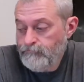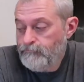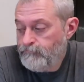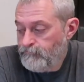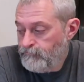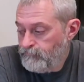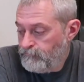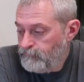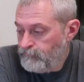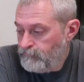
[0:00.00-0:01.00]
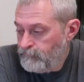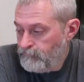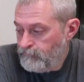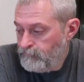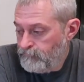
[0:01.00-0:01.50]

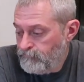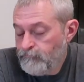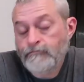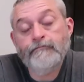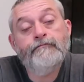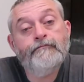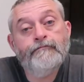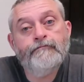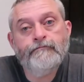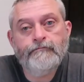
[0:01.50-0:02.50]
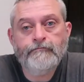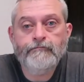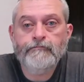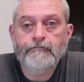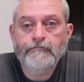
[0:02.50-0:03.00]

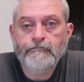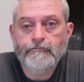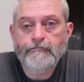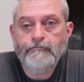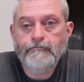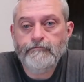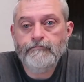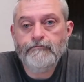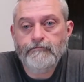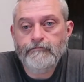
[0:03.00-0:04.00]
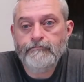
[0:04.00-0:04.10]
This person isn't speaking.